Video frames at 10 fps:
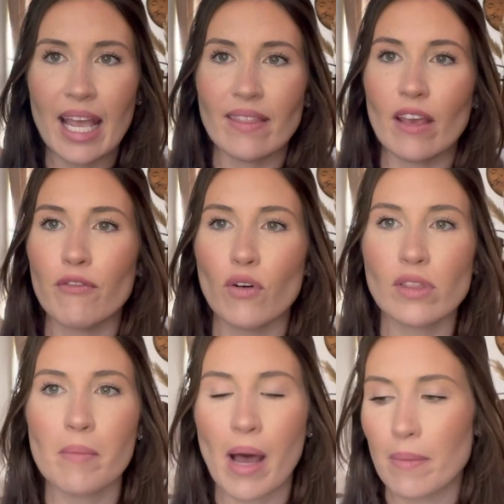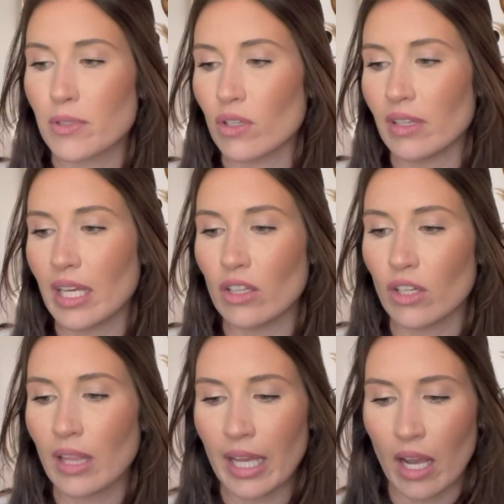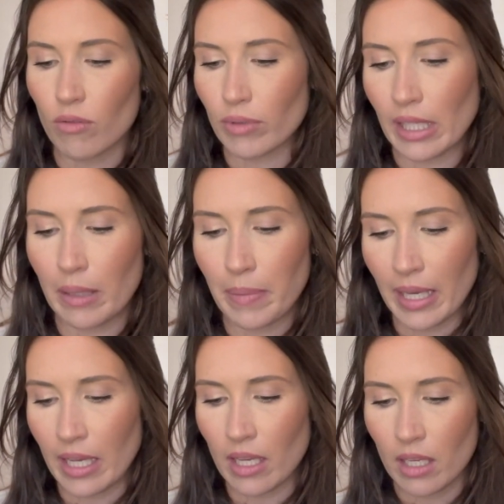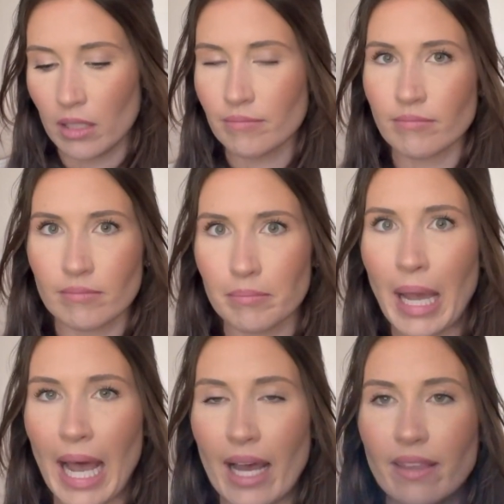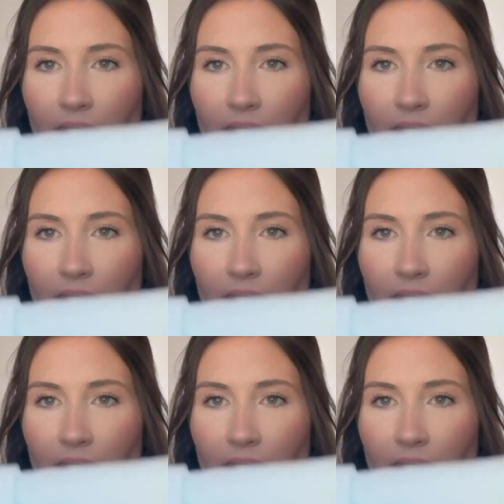and they fold them up so that they look like a really big pad.